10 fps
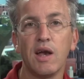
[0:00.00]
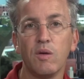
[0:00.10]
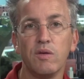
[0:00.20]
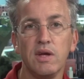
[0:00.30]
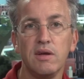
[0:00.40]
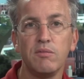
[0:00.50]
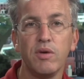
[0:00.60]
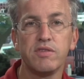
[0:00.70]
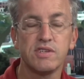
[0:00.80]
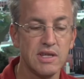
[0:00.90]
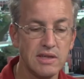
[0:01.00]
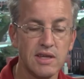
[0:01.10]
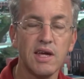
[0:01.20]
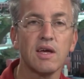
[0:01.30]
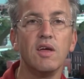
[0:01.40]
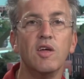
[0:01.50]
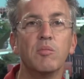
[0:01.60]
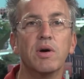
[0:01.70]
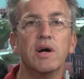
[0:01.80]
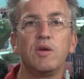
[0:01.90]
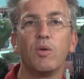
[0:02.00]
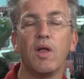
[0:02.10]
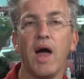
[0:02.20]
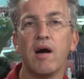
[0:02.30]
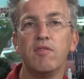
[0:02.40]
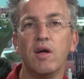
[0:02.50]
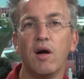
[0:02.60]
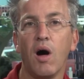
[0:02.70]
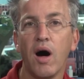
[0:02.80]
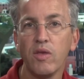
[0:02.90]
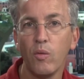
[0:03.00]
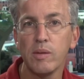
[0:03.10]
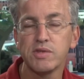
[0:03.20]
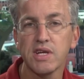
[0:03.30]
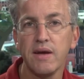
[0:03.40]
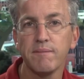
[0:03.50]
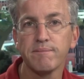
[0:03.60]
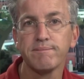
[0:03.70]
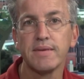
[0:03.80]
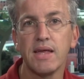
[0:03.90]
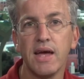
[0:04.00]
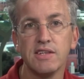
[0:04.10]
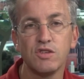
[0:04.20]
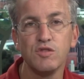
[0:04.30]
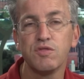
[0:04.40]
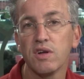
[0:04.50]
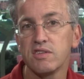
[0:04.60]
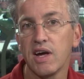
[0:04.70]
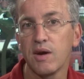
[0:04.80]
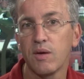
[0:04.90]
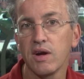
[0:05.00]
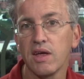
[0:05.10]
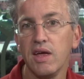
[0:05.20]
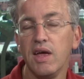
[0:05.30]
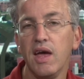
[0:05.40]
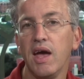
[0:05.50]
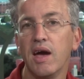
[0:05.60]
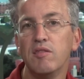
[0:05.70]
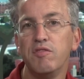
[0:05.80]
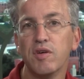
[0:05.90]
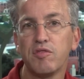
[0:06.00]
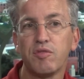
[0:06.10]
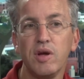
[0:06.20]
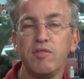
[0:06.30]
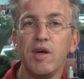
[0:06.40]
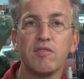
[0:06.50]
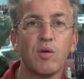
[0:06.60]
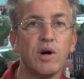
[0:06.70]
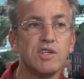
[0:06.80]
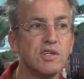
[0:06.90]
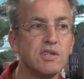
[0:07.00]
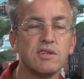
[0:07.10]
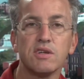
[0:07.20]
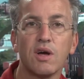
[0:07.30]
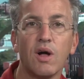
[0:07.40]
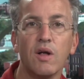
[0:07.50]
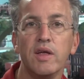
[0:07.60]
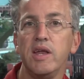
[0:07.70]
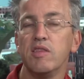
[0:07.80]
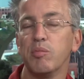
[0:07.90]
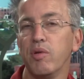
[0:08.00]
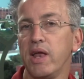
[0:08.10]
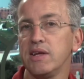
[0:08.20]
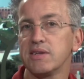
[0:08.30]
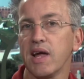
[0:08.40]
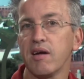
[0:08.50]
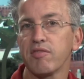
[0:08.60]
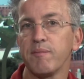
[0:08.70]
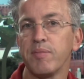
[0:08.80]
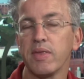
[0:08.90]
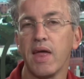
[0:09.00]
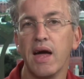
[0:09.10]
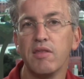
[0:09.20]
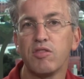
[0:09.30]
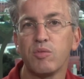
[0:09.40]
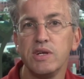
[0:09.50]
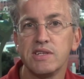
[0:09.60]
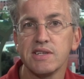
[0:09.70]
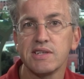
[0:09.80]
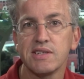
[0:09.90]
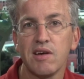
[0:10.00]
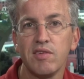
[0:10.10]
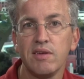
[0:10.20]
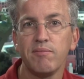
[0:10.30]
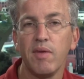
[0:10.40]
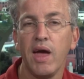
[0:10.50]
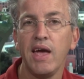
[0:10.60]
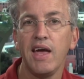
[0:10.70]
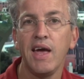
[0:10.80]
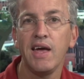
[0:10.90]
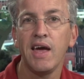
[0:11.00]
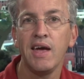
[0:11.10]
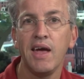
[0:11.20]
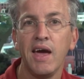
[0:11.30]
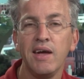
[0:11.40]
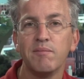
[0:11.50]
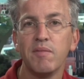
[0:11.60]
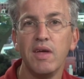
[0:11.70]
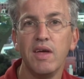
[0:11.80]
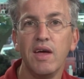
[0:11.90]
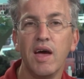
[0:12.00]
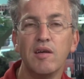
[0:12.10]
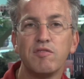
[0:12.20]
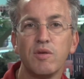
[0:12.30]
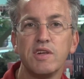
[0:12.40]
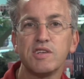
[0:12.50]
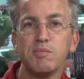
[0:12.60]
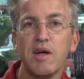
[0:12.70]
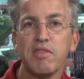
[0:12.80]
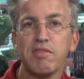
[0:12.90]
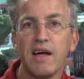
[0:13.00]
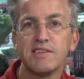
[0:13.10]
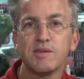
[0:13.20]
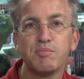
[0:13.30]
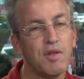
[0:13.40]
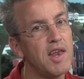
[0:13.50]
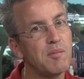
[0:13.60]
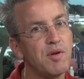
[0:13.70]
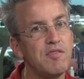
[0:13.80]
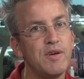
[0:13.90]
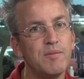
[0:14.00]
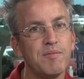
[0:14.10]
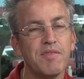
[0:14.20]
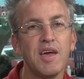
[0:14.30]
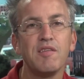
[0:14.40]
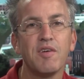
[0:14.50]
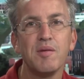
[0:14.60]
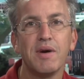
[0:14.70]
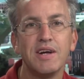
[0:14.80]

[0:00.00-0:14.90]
not only with CityLink, but we'll have it on the website at sioux falls dot org. And feel free, if you have questions, to call any of the planning staff at three six seven, eight eight eight eight. And for this month, that's Planning Preview. Thank you very